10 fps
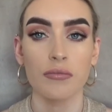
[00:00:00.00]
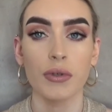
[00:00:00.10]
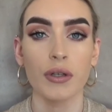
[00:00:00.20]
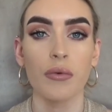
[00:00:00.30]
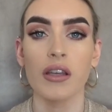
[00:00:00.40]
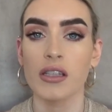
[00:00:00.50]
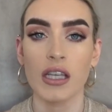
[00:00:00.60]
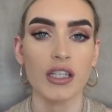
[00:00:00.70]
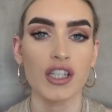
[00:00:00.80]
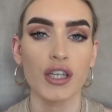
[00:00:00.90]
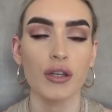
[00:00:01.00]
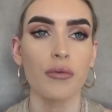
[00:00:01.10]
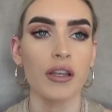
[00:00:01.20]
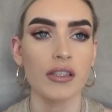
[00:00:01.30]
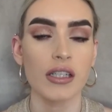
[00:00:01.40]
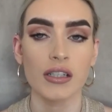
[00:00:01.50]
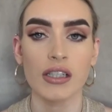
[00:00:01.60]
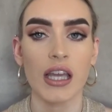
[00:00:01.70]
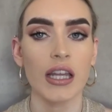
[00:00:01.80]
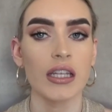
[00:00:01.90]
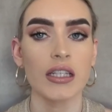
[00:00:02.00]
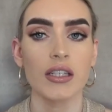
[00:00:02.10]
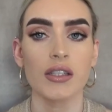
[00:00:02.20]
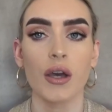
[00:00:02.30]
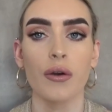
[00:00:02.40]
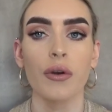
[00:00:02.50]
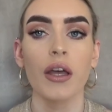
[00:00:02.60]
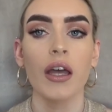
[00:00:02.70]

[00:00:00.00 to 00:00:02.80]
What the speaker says: but it wasn't itchy, it wasn't irritated, so